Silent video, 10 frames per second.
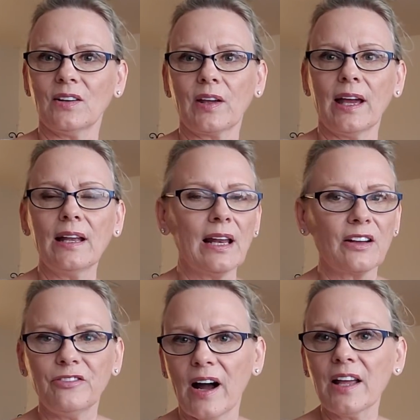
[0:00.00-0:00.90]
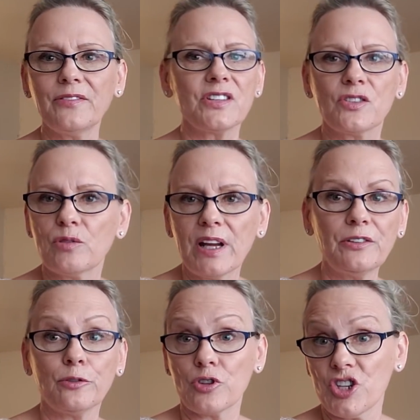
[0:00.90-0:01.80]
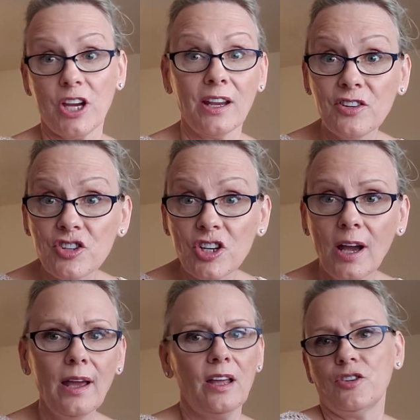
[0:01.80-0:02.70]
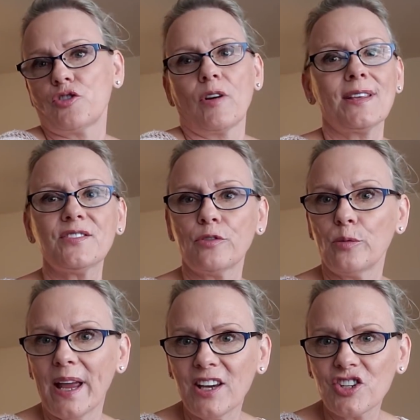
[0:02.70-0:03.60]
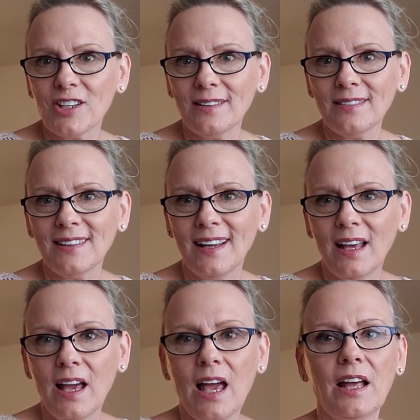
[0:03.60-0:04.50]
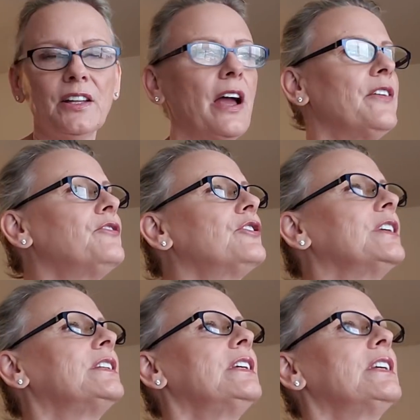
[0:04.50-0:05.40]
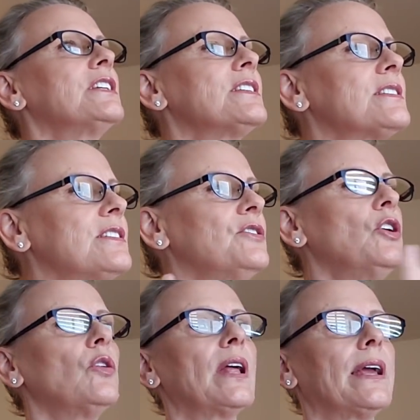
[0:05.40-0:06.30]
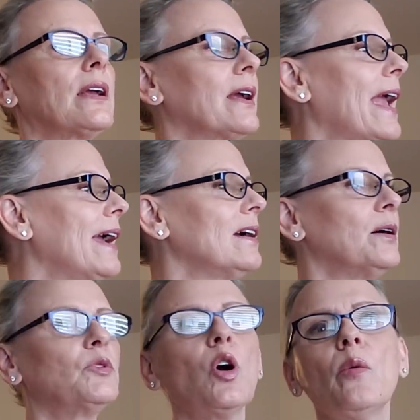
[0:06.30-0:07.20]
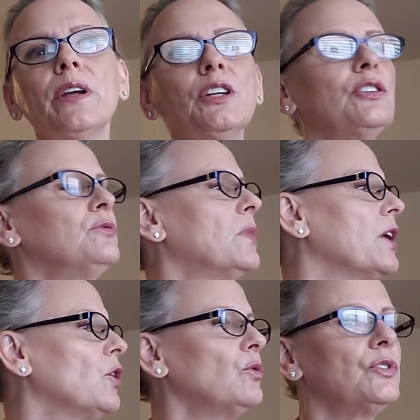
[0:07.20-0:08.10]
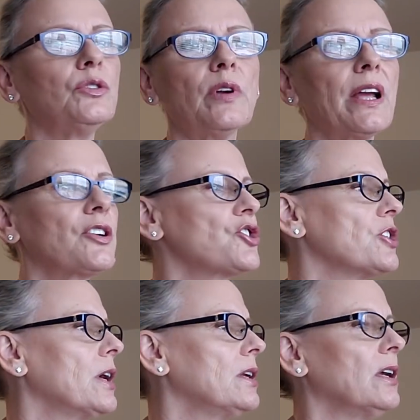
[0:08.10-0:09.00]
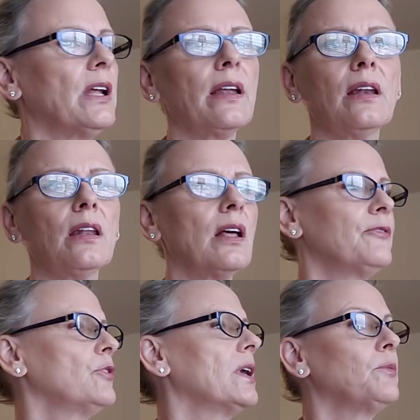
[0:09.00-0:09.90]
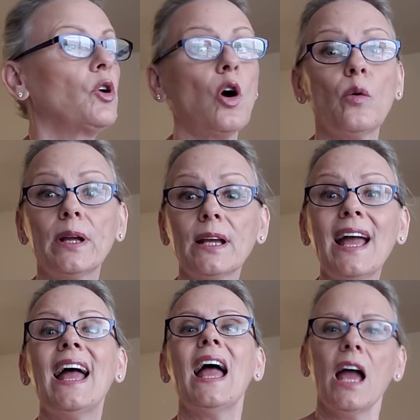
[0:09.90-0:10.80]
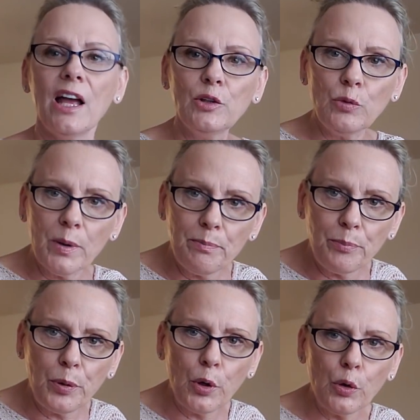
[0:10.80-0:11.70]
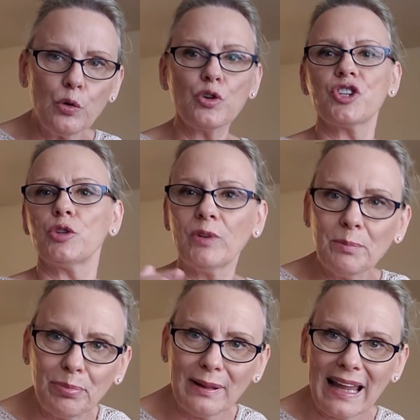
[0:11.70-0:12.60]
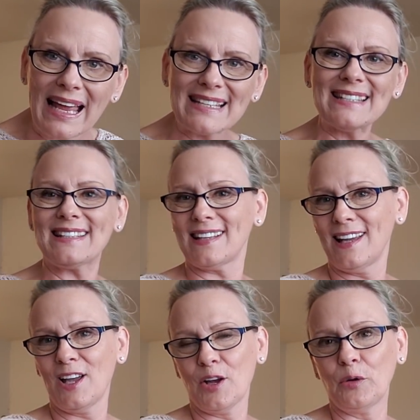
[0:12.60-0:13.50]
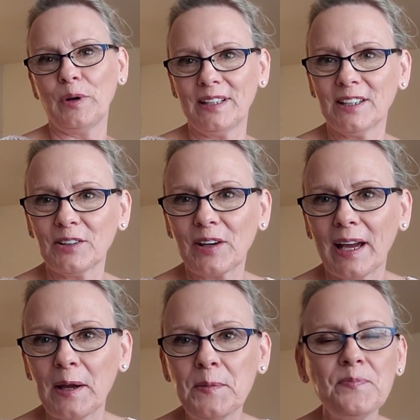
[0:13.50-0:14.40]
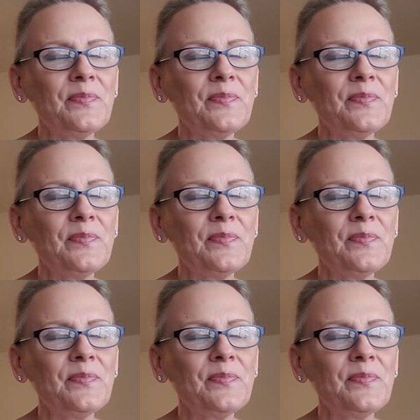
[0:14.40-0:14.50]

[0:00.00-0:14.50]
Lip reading: Okay, like 5 is great for change and transformation, and everything is, like, yeah, I'm going in my own direction and I love where I'm going, and we blessed with it. Okay.